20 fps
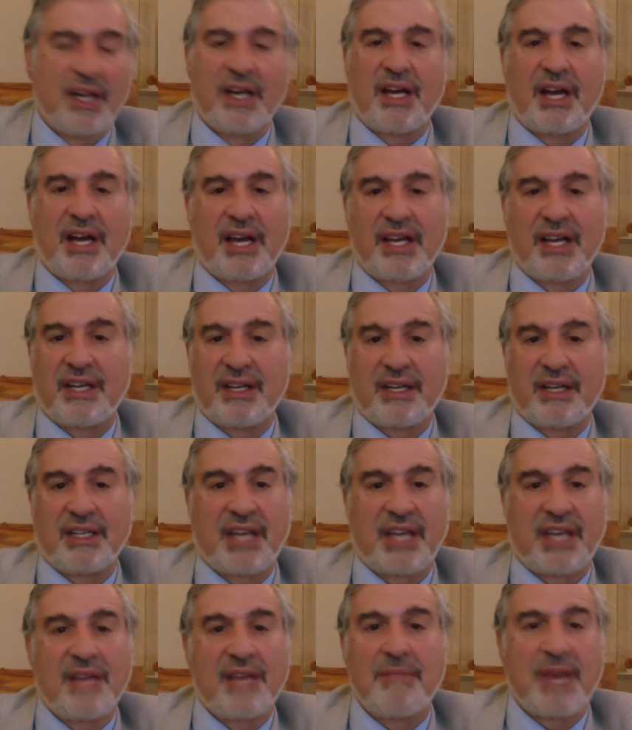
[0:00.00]
I had
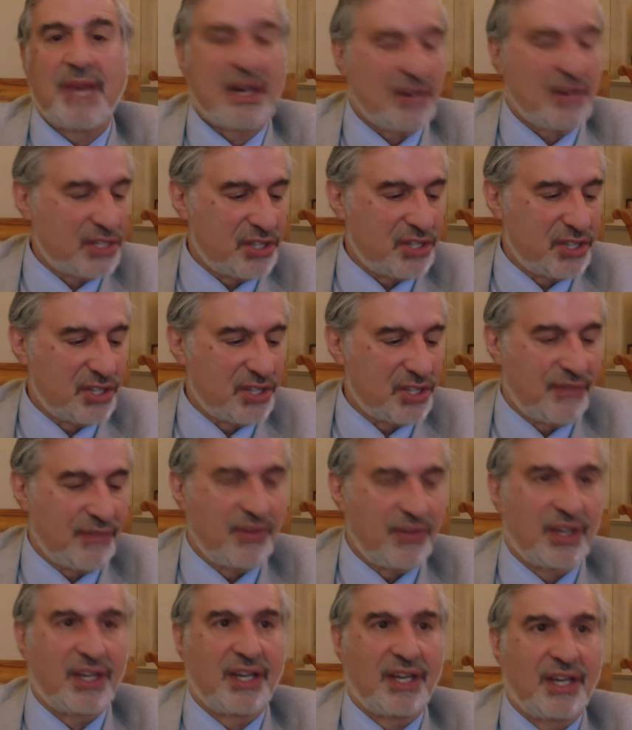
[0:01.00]
a gay marriage
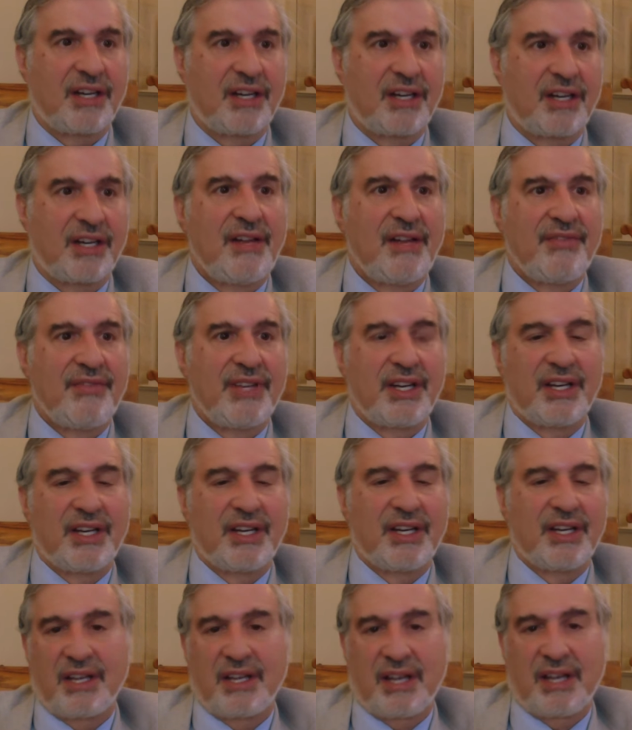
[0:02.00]
certificate.
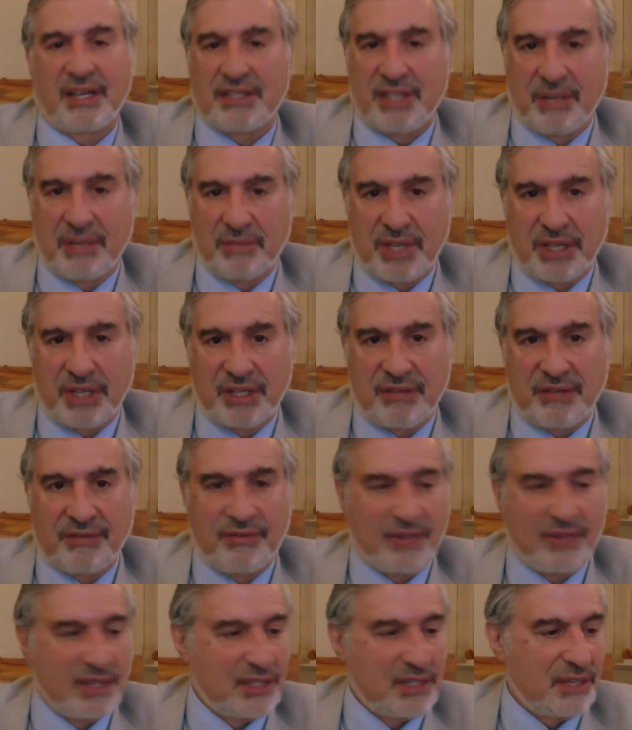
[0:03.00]
Subject of
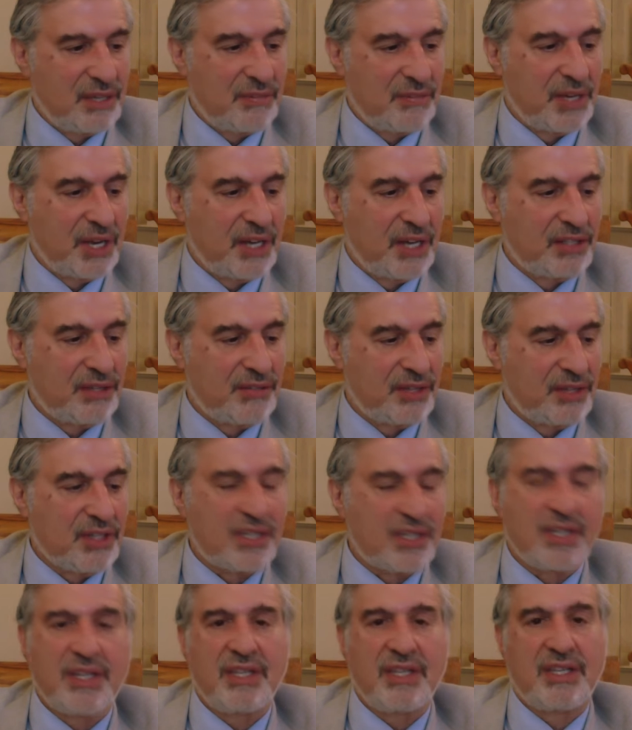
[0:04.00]
some controversy in the